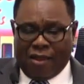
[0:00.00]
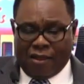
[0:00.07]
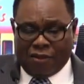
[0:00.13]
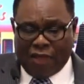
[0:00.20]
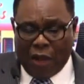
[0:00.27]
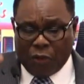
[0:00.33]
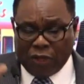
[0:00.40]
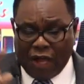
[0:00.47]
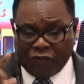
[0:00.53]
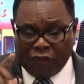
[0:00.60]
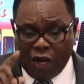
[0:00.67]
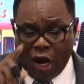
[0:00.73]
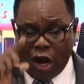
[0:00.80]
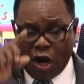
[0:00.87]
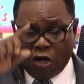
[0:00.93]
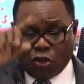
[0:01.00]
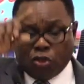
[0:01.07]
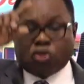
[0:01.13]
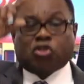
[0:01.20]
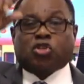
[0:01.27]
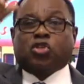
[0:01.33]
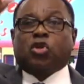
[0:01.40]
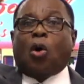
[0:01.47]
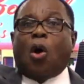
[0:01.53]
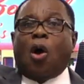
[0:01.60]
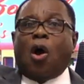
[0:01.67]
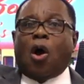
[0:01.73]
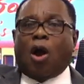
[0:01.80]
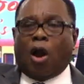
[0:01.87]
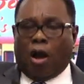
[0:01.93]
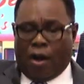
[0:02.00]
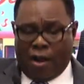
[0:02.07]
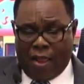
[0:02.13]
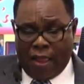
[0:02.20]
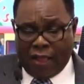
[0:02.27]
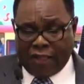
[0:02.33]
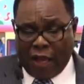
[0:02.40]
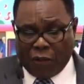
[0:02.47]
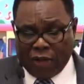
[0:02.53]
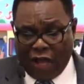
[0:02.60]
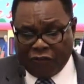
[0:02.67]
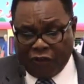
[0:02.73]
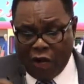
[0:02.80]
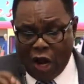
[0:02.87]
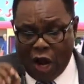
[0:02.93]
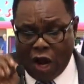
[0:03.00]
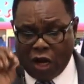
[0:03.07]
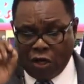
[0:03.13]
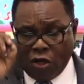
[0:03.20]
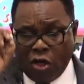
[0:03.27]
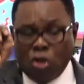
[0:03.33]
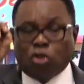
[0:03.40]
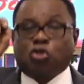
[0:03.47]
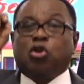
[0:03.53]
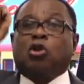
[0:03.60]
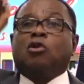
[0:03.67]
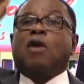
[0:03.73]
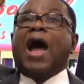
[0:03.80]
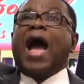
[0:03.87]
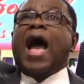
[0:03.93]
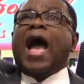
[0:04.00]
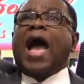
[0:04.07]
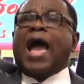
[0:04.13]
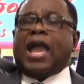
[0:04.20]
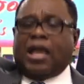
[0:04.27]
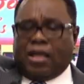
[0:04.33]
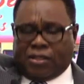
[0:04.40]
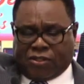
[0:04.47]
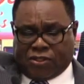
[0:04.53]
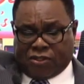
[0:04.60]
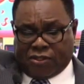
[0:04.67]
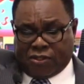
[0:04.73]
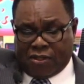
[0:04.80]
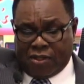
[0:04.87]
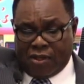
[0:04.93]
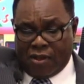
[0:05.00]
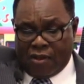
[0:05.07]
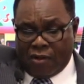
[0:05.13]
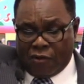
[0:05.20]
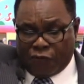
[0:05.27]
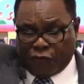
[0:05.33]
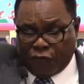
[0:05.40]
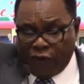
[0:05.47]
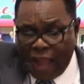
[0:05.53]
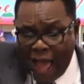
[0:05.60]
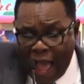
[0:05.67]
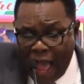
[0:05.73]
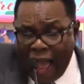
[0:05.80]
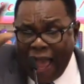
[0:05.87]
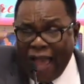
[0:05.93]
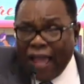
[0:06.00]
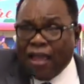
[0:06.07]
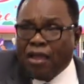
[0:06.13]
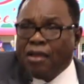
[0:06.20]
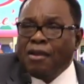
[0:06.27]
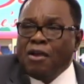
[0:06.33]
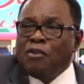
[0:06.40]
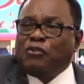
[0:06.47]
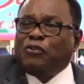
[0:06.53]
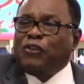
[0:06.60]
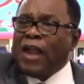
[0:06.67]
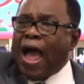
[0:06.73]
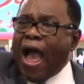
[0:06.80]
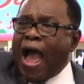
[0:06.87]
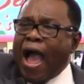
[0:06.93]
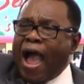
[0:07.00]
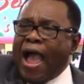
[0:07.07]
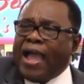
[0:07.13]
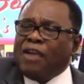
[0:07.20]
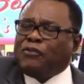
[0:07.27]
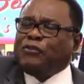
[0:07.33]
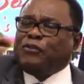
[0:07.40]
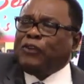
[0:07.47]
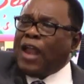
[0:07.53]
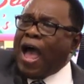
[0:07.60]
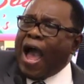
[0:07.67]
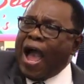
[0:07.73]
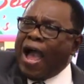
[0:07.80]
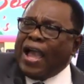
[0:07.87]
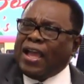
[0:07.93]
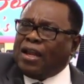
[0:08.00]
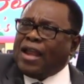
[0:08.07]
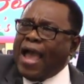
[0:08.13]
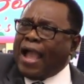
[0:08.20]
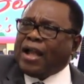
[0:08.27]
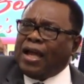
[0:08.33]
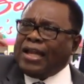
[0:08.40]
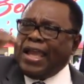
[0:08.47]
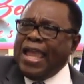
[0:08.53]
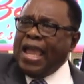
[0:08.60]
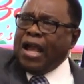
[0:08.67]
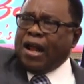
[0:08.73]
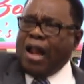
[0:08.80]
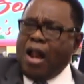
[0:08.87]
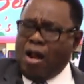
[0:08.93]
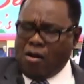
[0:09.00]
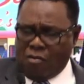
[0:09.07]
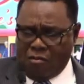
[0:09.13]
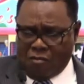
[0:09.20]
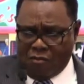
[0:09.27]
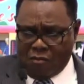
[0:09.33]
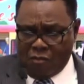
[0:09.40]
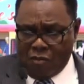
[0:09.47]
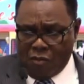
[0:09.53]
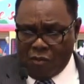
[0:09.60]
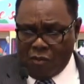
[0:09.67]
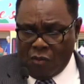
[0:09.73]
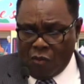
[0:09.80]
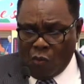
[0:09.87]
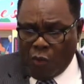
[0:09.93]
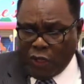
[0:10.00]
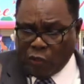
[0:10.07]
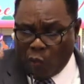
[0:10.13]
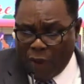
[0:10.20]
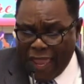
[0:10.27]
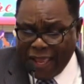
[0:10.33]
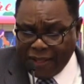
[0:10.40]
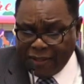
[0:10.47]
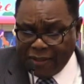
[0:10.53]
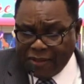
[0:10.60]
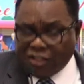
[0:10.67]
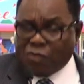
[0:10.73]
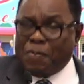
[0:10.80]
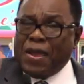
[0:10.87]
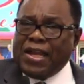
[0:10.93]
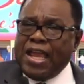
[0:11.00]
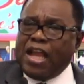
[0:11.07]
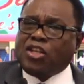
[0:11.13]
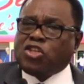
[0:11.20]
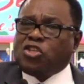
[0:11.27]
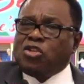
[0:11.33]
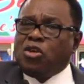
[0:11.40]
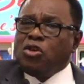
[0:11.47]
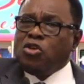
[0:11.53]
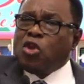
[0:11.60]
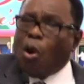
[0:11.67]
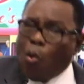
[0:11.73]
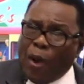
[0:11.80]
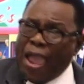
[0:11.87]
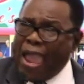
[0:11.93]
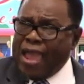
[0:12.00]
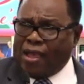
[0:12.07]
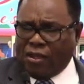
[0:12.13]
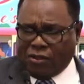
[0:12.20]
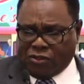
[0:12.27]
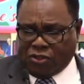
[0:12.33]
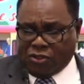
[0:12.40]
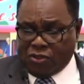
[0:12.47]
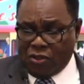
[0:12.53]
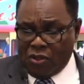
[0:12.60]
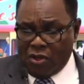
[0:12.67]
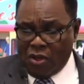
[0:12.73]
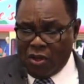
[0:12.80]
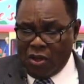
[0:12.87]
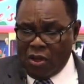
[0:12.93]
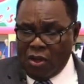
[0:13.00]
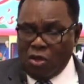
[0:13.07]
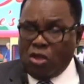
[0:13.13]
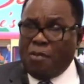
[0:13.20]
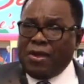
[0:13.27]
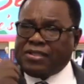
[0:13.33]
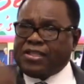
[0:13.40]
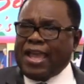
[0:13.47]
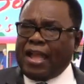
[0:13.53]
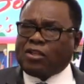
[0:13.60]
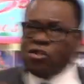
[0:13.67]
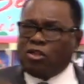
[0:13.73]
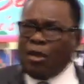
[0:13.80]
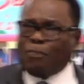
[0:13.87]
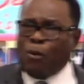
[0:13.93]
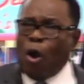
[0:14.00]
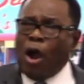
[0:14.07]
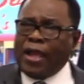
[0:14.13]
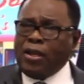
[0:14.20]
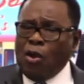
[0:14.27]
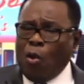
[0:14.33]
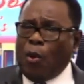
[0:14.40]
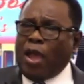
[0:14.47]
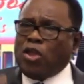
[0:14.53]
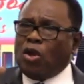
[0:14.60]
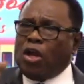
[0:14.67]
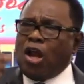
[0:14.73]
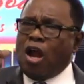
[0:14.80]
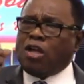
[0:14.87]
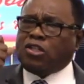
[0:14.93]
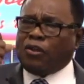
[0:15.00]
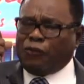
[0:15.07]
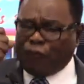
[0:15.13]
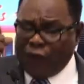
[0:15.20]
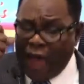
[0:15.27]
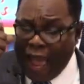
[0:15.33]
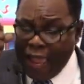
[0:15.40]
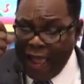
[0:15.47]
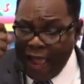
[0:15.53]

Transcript: They would have learned to soar. They would have learned to rise. Fly, fly, fly like an eagle with wings beneath your wings. You must get to the point where you learn to fly